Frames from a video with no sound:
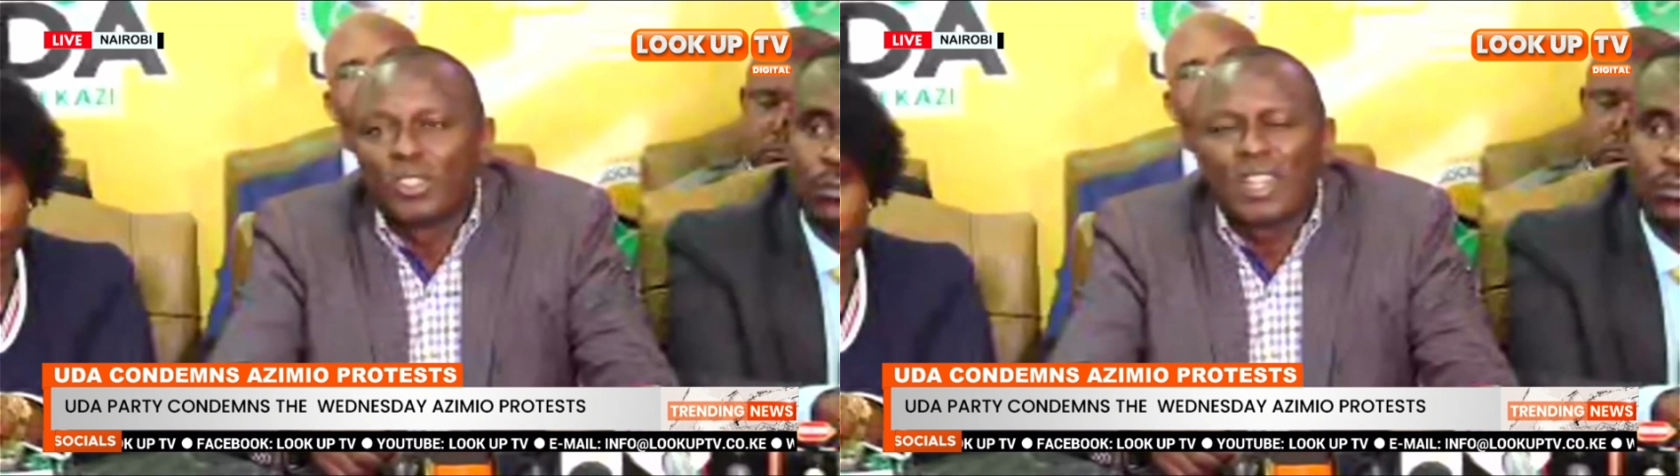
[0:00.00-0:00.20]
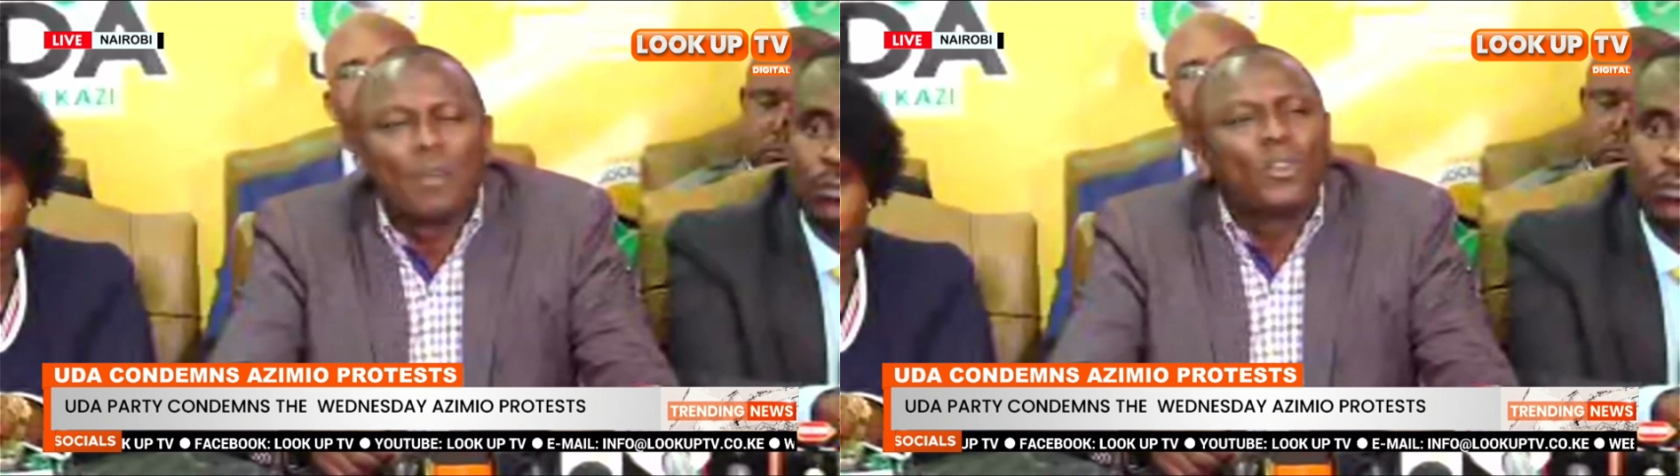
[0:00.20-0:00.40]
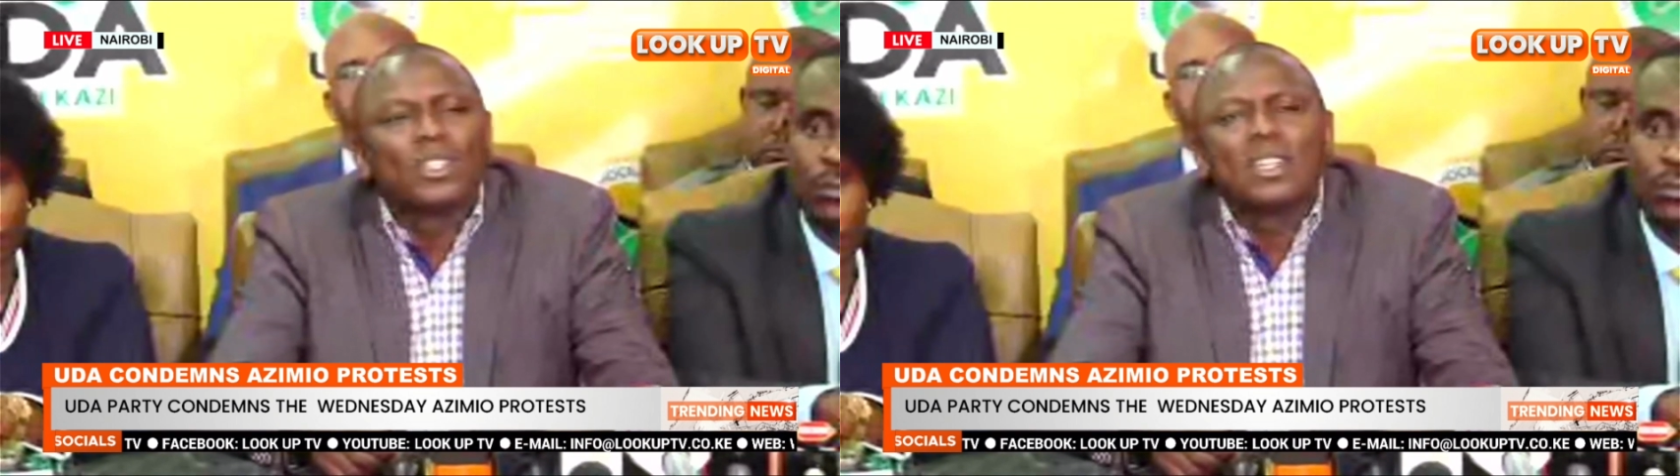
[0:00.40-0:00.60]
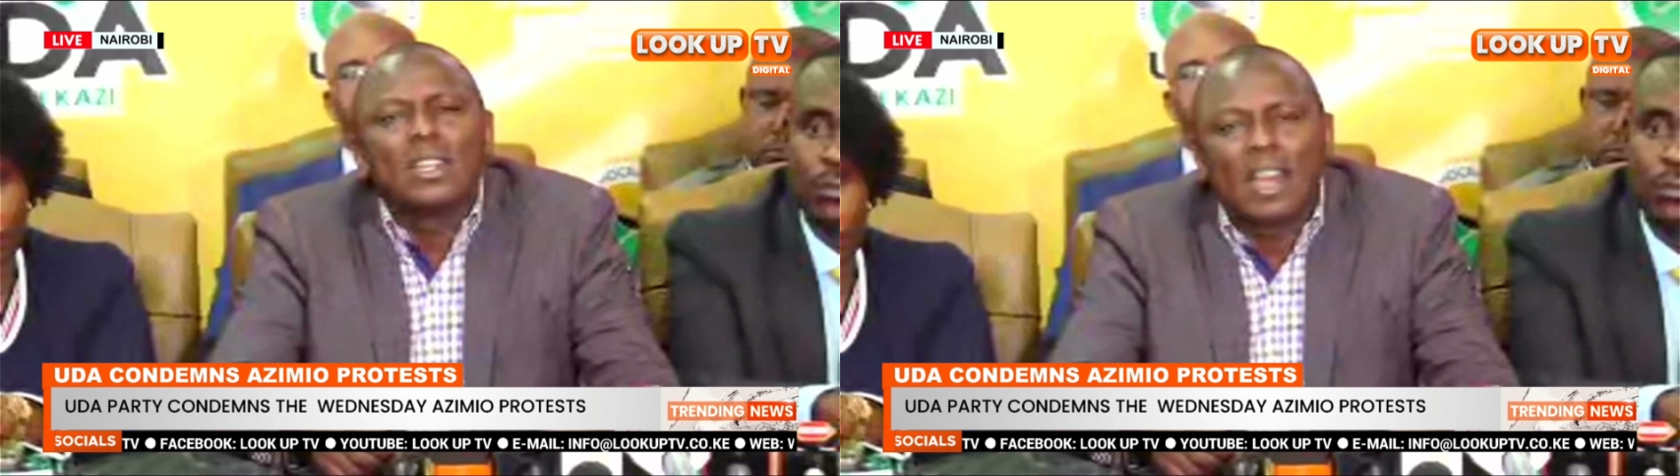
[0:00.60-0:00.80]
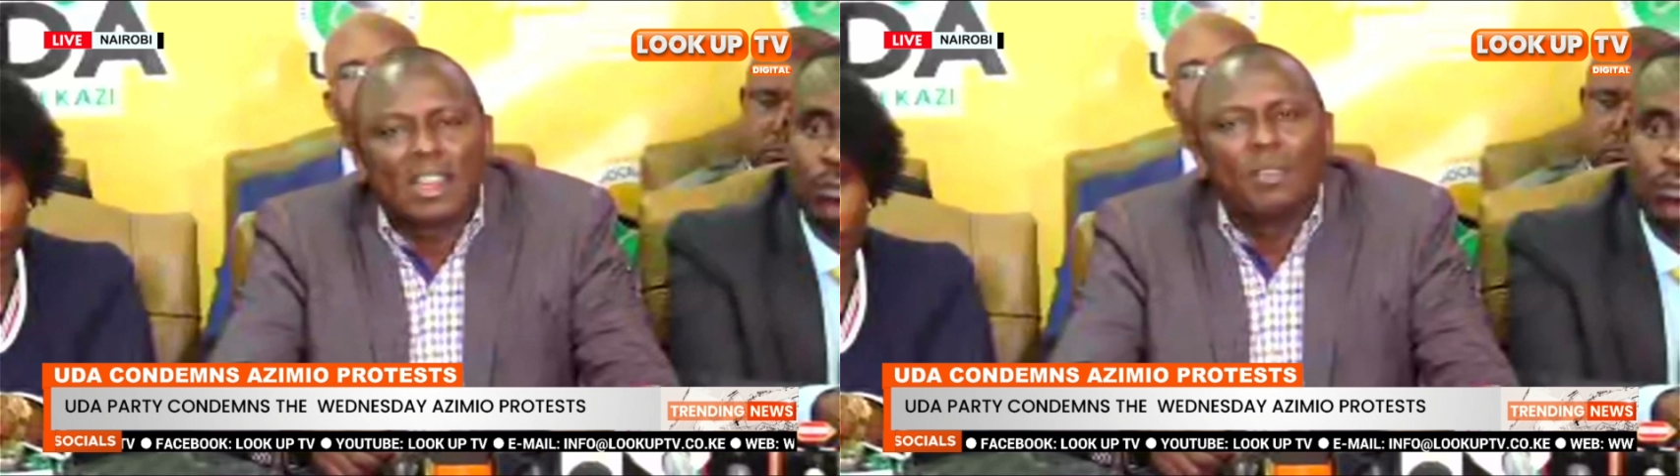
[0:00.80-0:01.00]
There was
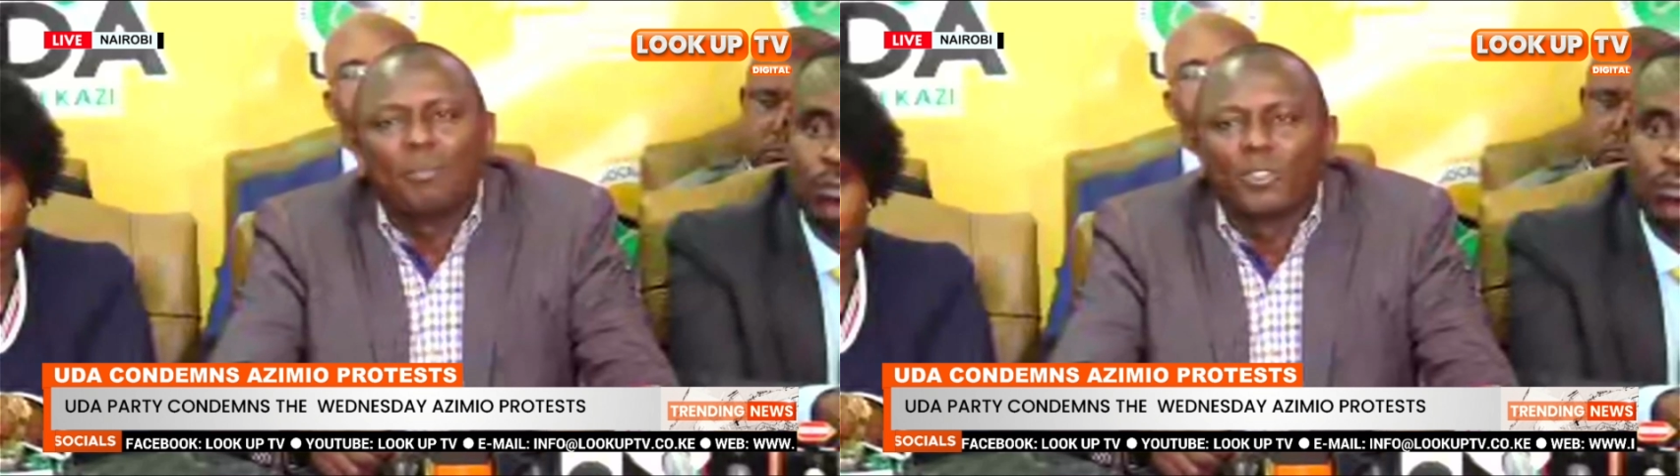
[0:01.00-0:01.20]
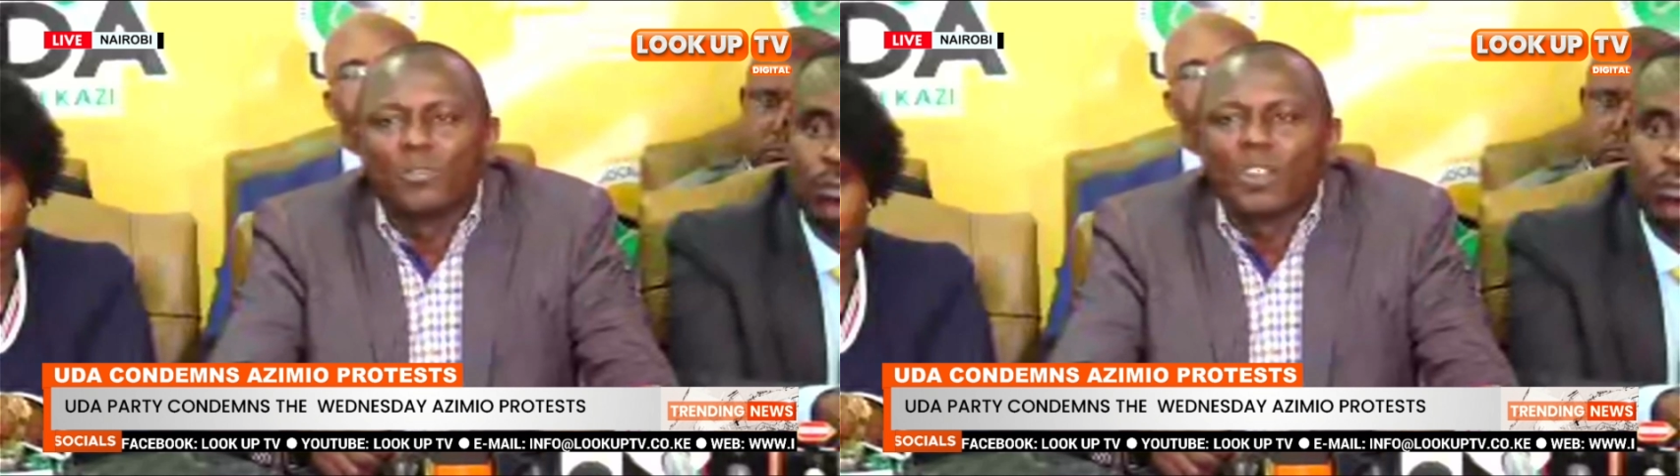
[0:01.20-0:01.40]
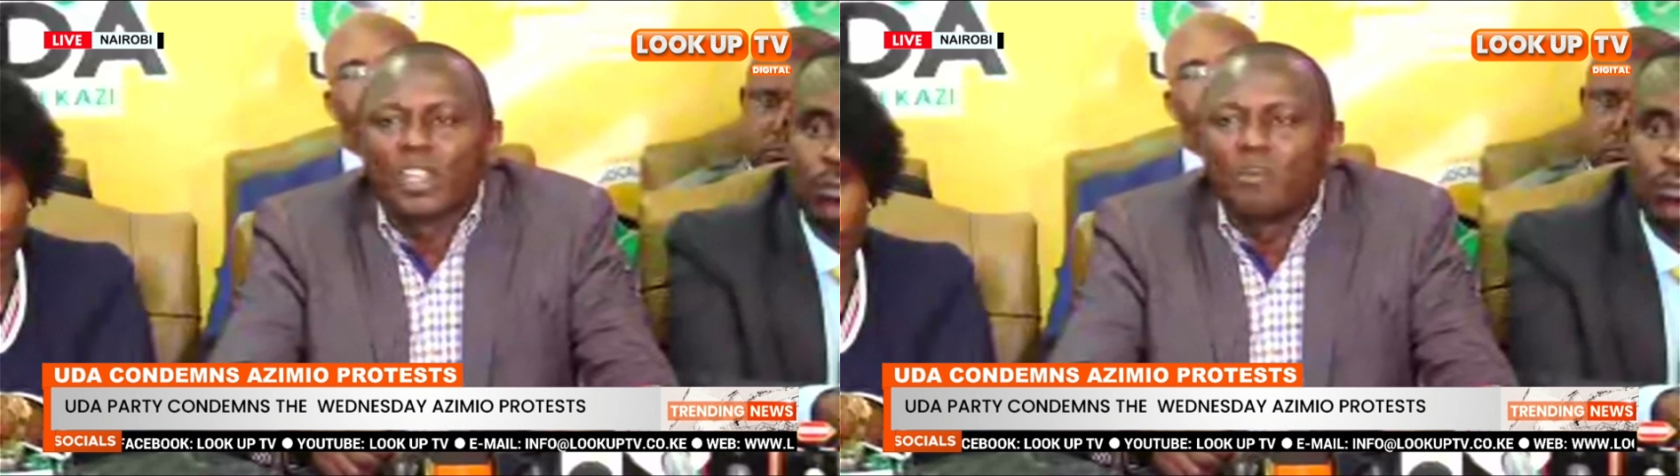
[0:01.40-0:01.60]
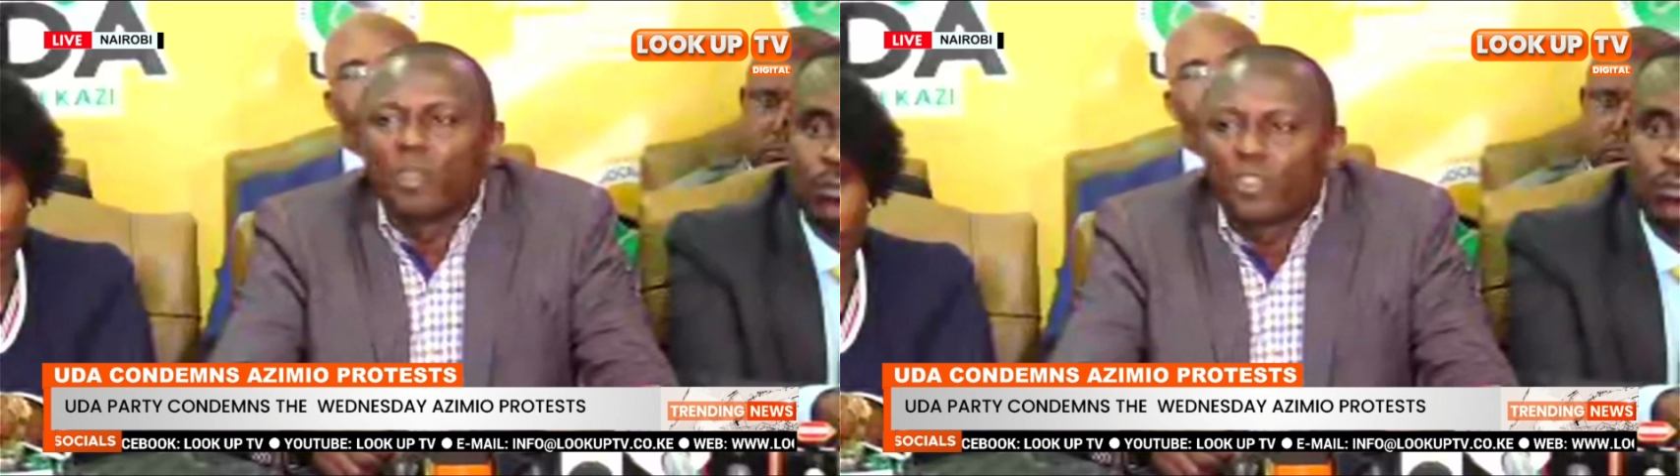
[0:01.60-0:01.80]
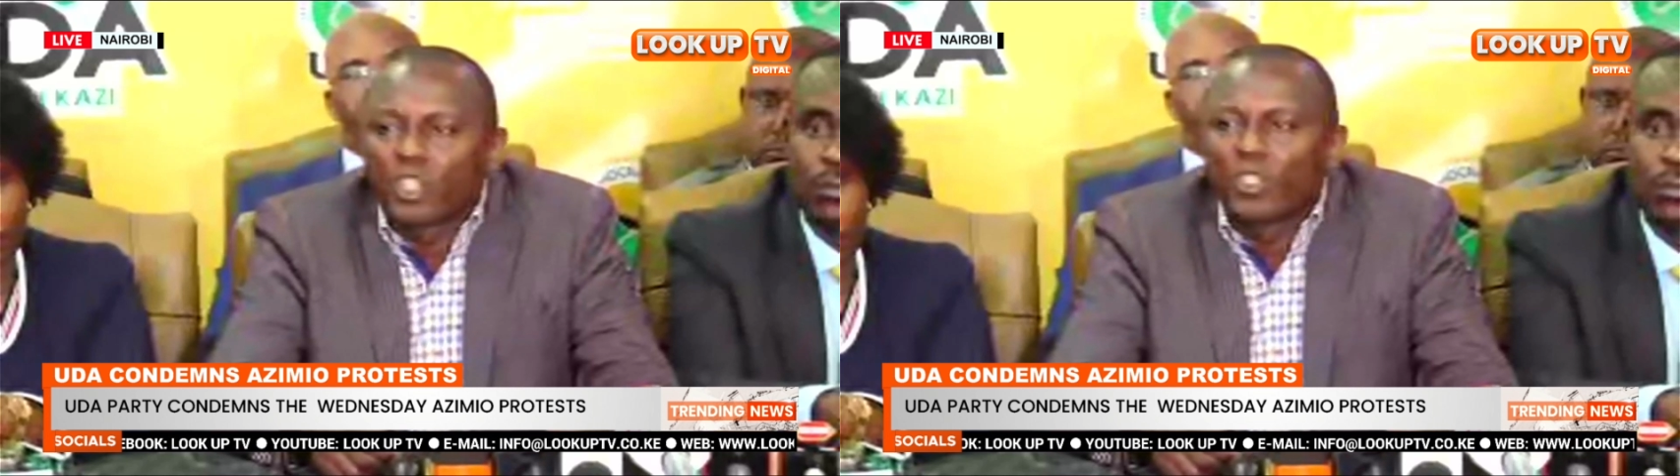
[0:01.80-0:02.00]
nothing peaceful in the
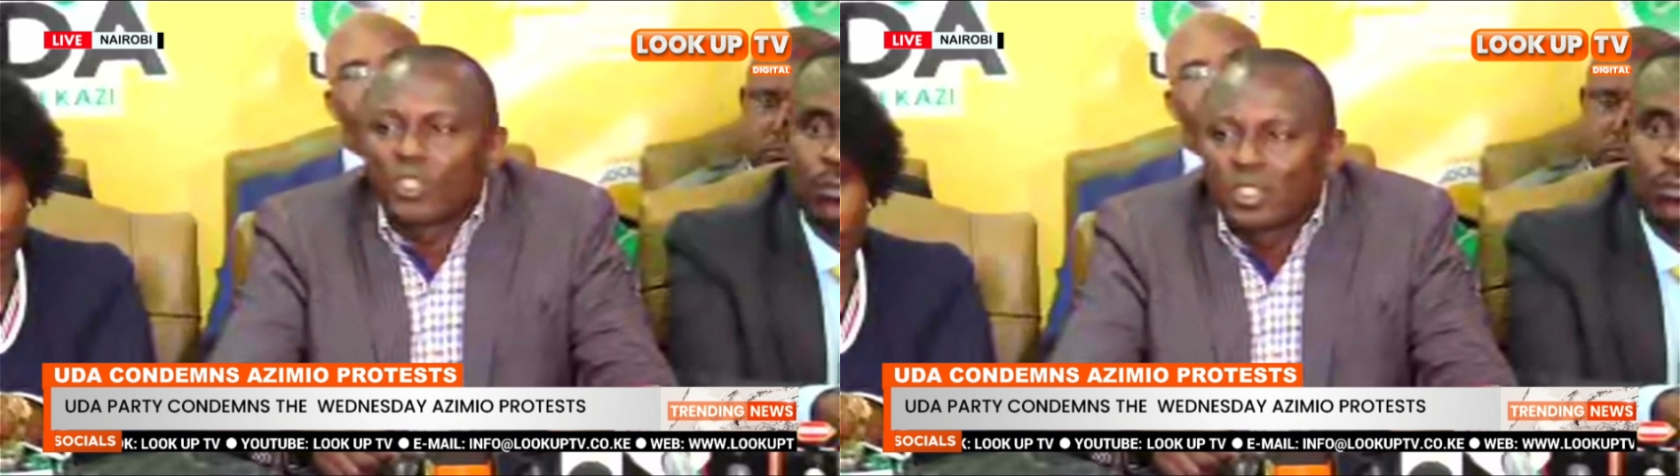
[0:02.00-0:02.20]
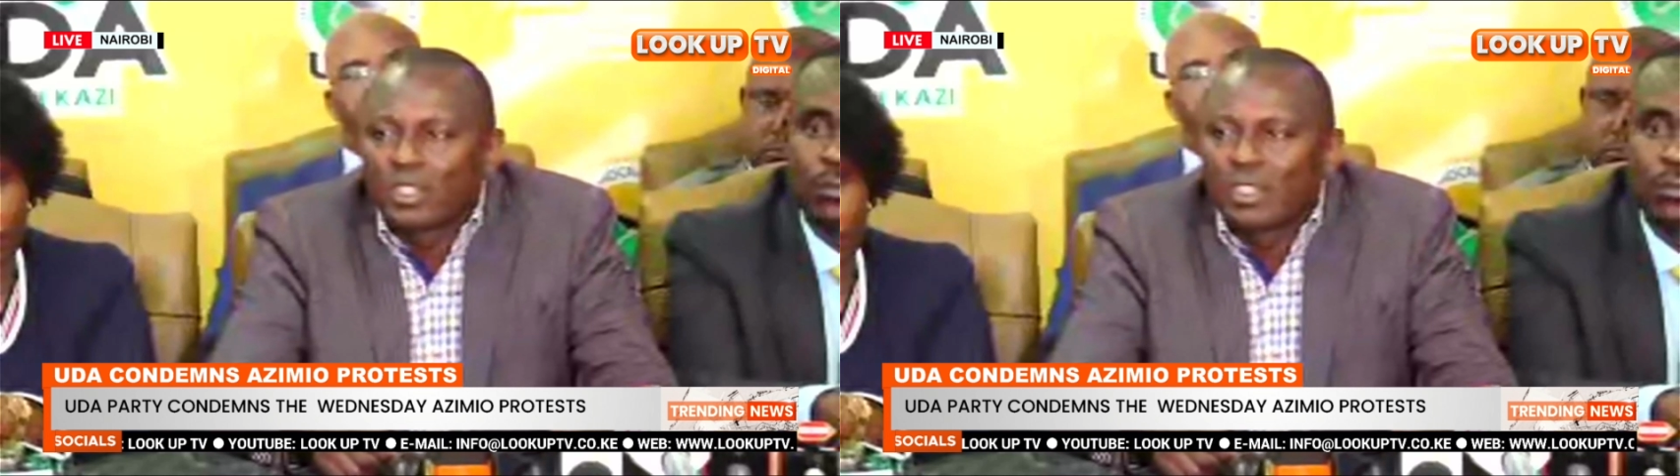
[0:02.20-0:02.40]
demonstrations.